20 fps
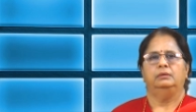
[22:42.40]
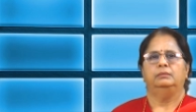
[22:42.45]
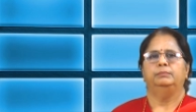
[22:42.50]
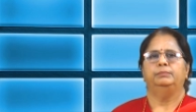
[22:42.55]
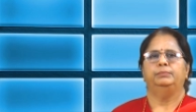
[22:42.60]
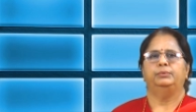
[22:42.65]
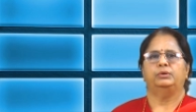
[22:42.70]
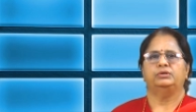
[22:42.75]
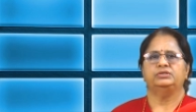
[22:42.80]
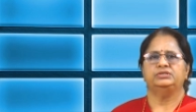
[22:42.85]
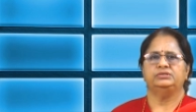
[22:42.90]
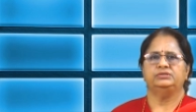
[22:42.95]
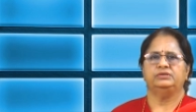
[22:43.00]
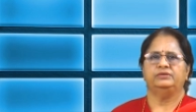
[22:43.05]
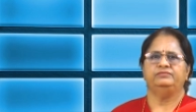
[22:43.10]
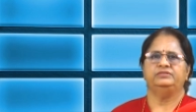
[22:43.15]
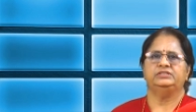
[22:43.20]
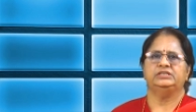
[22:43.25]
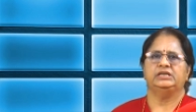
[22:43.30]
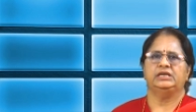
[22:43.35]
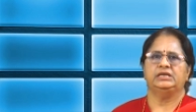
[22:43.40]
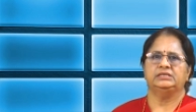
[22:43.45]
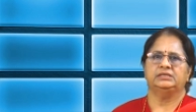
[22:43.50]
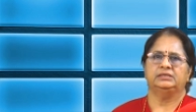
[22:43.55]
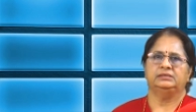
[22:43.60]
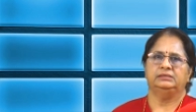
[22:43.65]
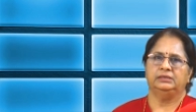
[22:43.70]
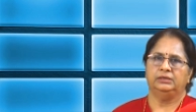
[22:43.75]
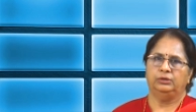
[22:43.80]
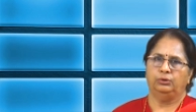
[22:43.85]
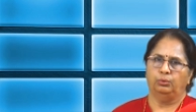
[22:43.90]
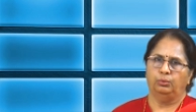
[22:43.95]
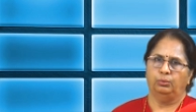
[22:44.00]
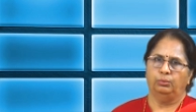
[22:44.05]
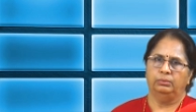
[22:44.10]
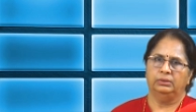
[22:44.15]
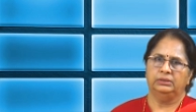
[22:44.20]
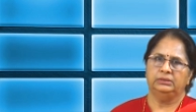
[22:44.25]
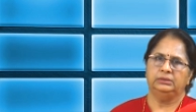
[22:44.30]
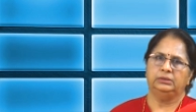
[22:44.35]
Process of change are the
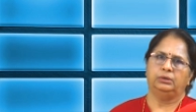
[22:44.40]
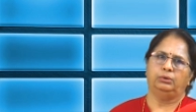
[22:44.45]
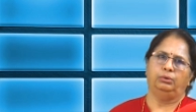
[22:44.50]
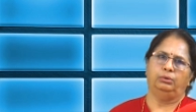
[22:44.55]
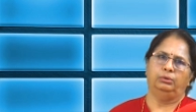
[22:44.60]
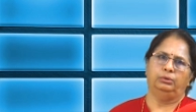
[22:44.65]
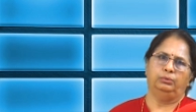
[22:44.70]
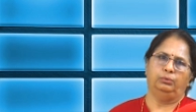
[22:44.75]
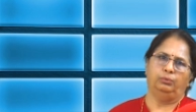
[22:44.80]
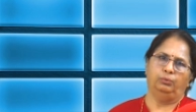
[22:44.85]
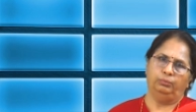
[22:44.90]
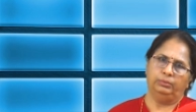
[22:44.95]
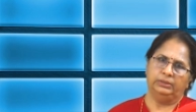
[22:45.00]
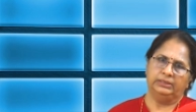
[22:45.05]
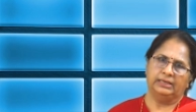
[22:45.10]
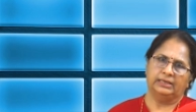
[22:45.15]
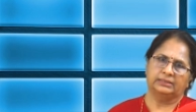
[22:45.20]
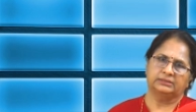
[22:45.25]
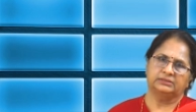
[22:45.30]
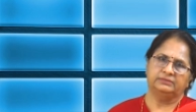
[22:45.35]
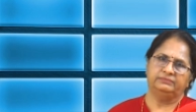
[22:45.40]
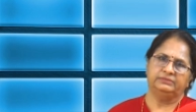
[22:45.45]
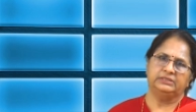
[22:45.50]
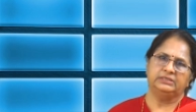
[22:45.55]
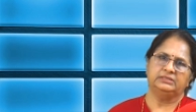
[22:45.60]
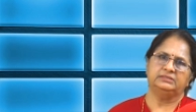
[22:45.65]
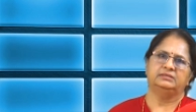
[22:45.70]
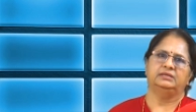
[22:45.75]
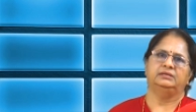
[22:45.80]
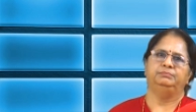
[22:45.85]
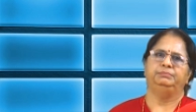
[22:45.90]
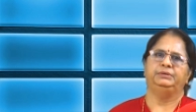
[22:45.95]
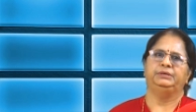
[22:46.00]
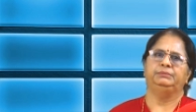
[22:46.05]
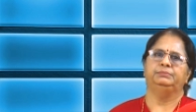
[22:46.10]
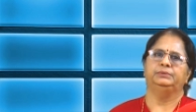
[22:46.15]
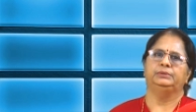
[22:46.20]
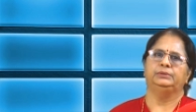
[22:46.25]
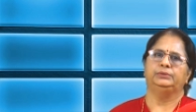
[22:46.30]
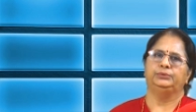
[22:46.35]
covert or overt activities that
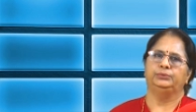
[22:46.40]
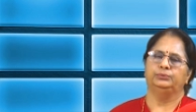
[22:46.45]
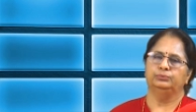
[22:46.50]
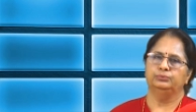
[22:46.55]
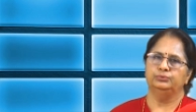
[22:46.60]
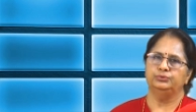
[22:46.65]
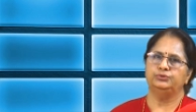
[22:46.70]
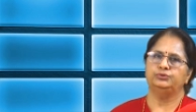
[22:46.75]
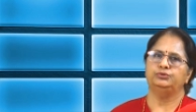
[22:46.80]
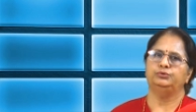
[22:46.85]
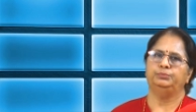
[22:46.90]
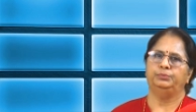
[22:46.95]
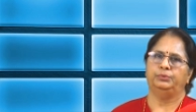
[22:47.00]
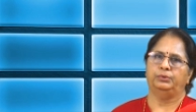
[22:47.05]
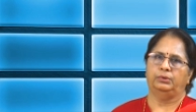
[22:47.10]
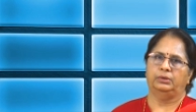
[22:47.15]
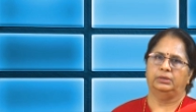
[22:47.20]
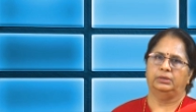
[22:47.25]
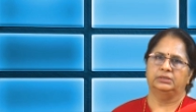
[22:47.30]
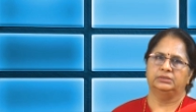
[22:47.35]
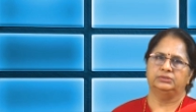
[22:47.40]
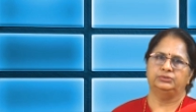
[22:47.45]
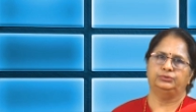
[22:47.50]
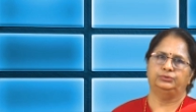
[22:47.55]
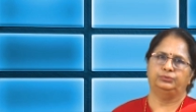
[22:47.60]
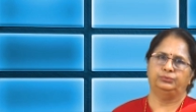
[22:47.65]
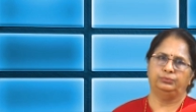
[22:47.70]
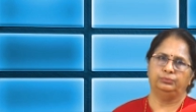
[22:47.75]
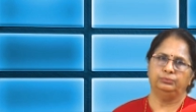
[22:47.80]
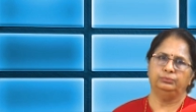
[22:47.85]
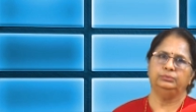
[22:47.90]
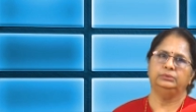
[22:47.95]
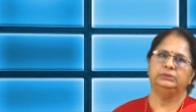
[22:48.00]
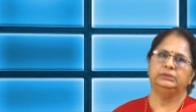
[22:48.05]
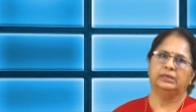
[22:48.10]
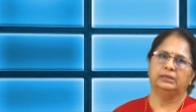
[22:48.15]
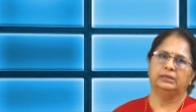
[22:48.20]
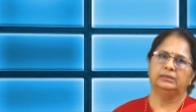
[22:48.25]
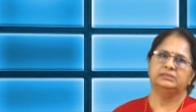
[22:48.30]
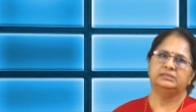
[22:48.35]
people use to progress through
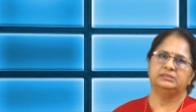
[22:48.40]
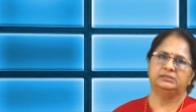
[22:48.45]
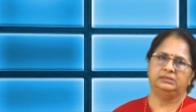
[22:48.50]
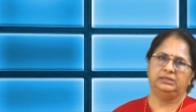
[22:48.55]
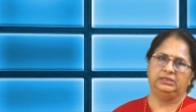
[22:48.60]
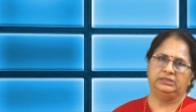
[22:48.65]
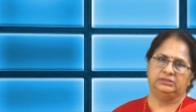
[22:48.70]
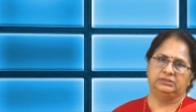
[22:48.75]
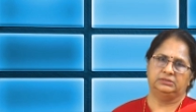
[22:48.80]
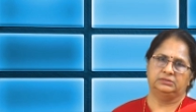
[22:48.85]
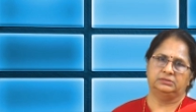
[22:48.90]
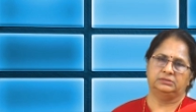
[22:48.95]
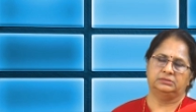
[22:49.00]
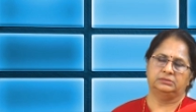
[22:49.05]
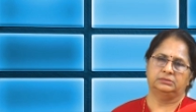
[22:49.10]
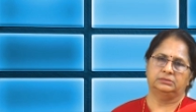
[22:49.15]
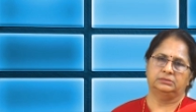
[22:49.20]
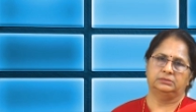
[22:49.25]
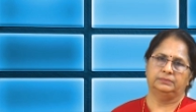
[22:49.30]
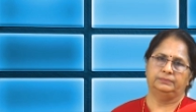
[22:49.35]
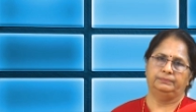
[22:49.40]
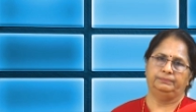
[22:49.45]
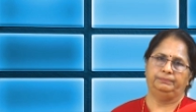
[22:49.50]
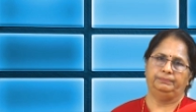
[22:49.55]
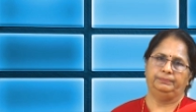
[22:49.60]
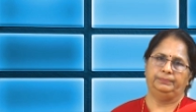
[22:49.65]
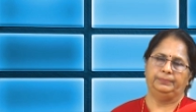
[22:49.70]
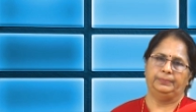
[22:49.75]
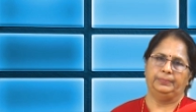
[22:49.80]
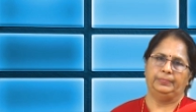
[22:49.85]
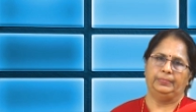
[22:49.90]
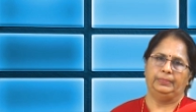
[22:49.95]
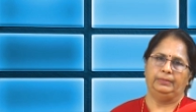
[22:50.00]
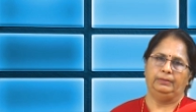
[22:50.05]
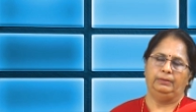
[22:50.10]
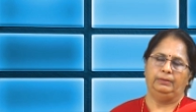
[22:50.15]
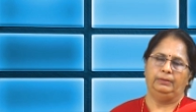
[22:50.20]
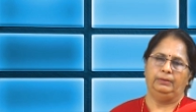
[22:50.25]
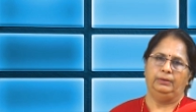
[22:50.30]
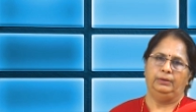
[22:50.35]
the stages.
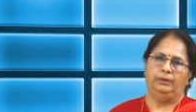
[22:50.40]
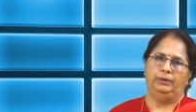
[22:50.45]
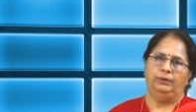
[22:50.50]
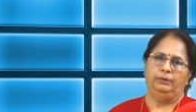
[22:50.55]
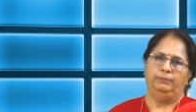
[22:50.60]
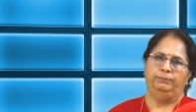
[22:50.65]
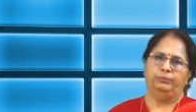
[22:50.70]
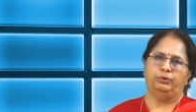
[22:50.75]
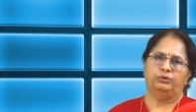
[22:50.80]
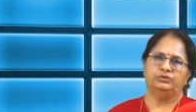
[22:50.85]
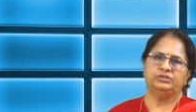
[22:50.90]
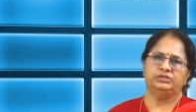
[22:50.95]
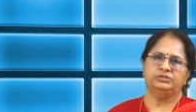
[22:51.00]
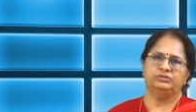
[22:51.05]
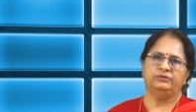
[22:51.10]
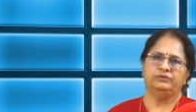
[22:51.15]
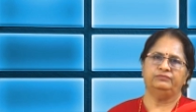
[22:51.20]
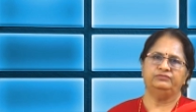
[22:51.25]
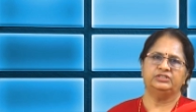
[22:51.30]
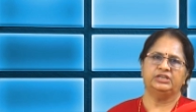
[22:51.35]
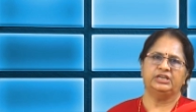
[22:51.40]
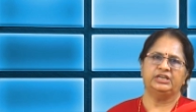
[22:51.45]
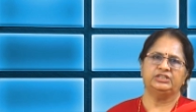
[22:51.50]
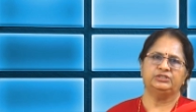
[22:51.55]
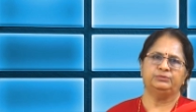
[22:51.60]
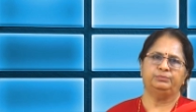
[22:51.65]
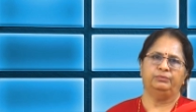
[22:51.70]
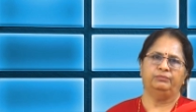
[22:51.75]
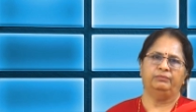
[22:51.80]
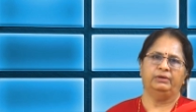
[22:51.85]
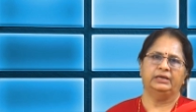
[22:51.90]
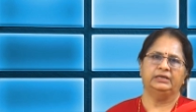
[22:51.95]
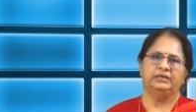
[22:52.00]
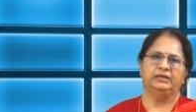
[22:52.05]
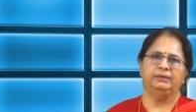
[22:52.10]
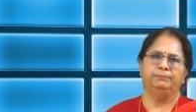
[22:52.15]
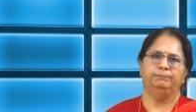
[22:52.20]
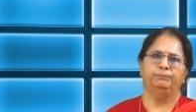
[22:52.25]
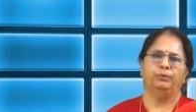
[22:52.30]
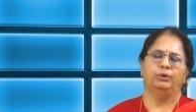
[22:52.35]
Process of change provide
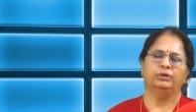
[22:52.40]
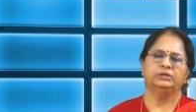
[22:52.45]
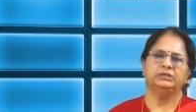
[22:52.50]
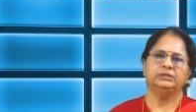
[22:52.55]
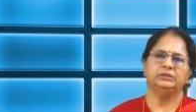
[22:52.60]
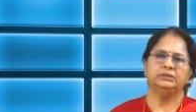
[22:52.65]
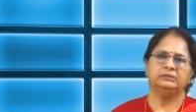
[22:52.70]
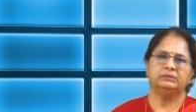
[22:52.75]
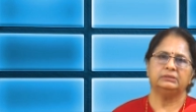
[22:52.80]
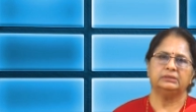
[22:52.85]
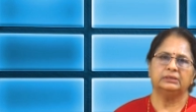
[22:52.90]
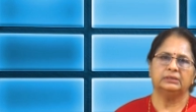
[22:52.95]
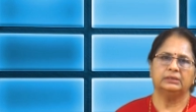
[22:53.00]
important